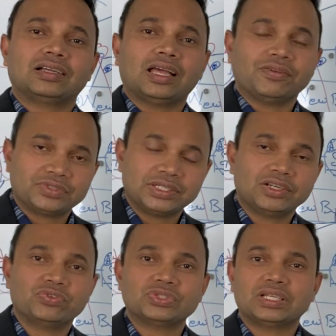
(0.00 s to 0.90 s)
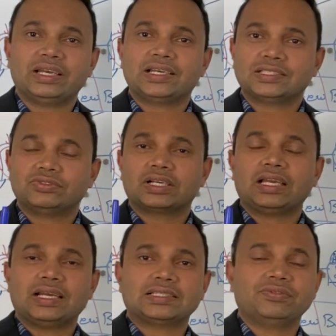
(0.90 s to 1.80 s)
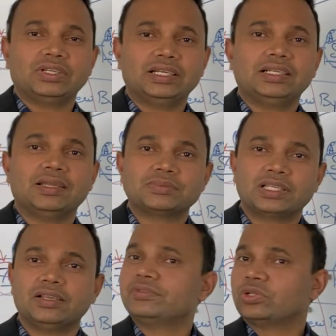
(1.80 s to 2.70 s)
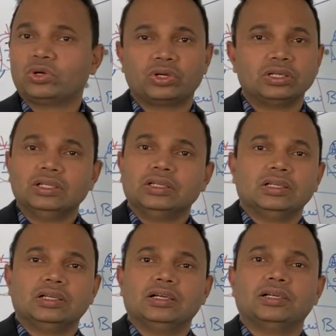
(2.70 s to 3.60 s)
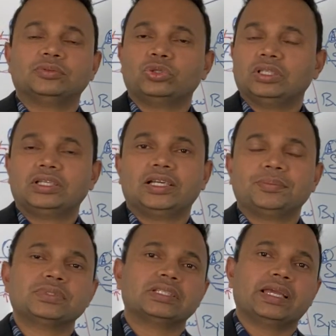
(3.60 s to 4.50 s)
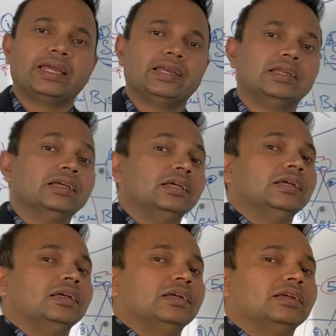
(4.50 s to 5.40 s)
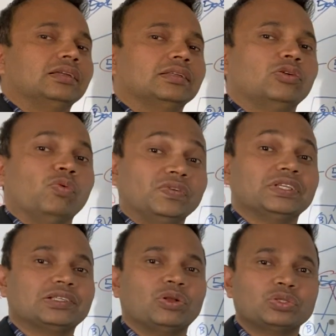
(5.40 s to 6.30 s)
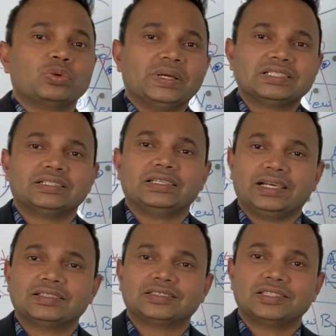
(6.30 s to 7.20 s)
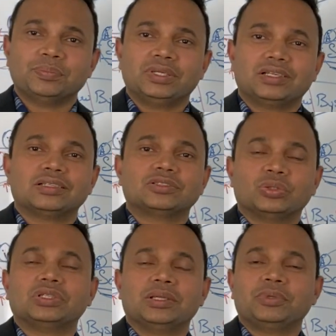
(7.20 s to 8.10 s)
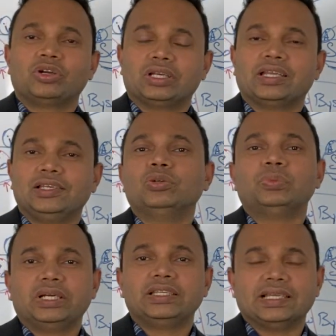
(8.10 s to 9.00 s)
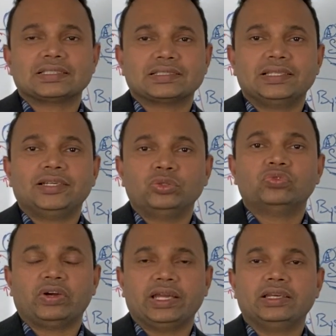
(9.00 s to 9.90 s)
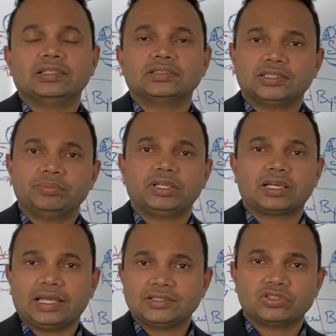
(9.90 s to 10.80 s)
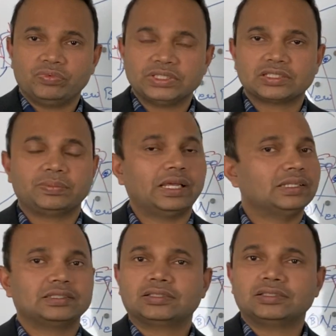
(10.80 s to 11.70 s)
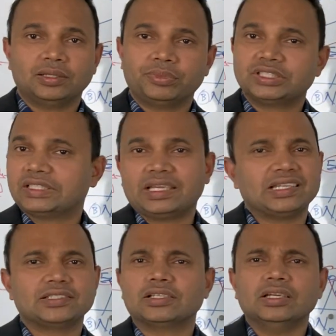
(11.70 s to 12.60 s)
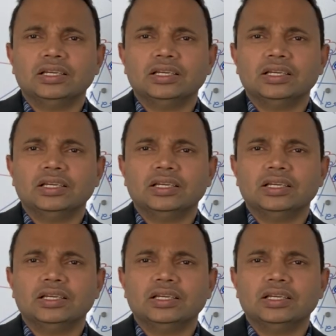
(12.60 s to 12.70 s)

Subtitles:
I have seen refusal letters where clients have done it themselves or through other reps. And home office has also mentioned that similar, so they may not tell you, but yes, they do find similar lines of business plans, numbers changed,